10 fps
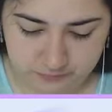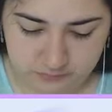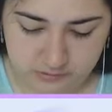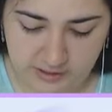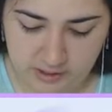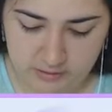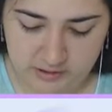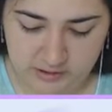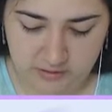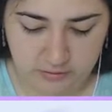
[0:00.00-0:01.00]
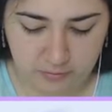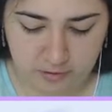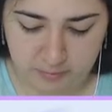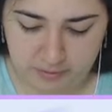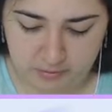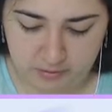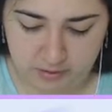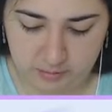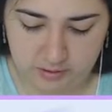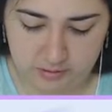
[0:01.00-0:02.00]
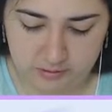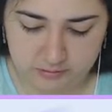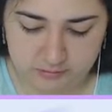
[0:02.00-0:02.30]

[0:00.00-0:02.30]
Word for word: That or he kills all my Pokemon.